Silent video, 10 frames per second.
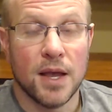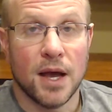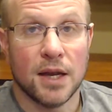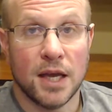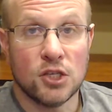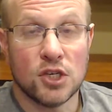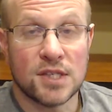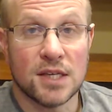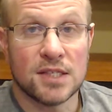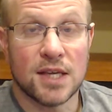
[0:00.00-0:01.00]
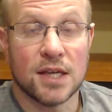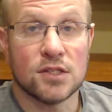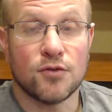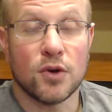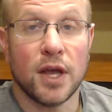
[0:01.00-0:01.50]
An HSA
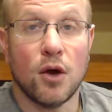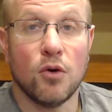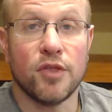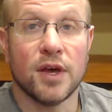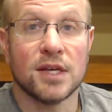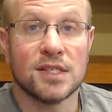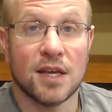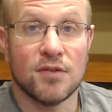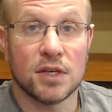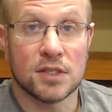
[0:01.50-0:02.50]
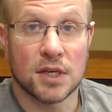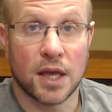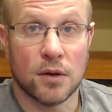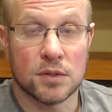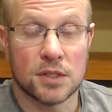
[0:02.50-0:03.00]
stands for Health Savings
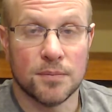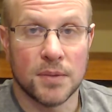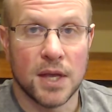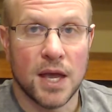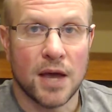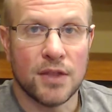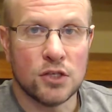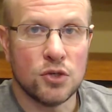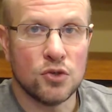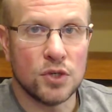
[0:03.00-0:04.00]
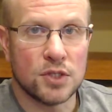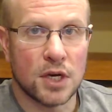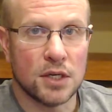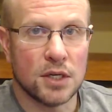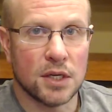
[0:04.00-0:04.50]
Account. And that's usually
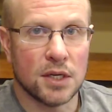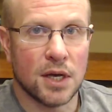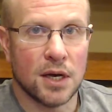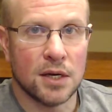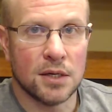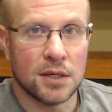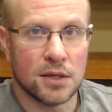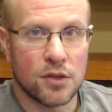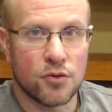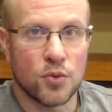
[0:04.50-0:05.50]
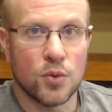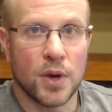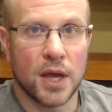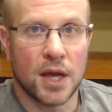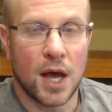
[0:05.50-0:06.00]
done through
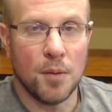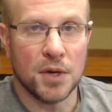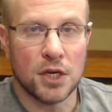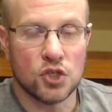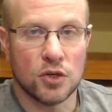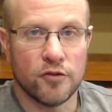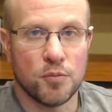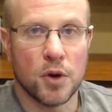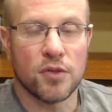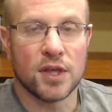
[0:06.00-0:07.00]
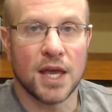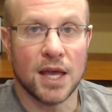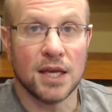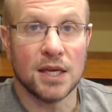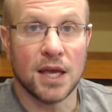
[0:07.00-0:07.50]
a combination of both
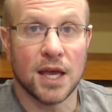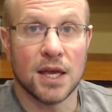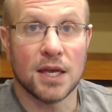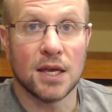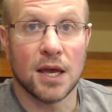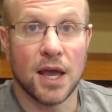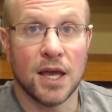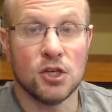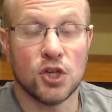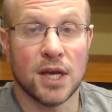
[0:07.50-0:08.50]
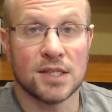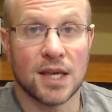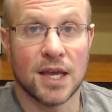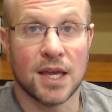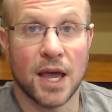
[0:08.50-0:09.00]
getting a
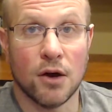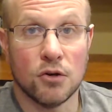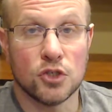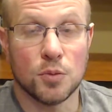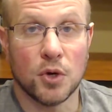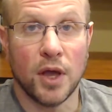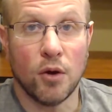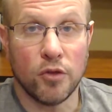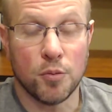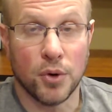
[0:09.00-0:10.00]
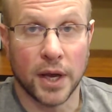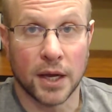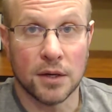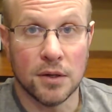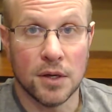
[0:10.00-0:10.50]
HSA eligible health
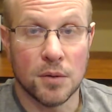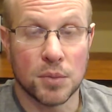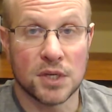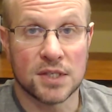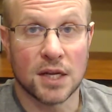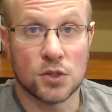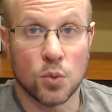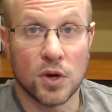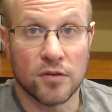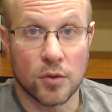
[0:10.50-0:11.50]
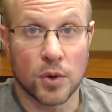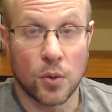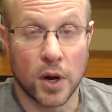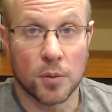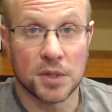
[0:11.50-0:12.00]
plan, because that is one of the
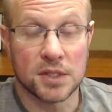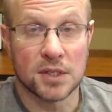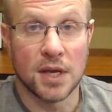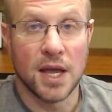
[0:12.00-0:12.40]
requirements,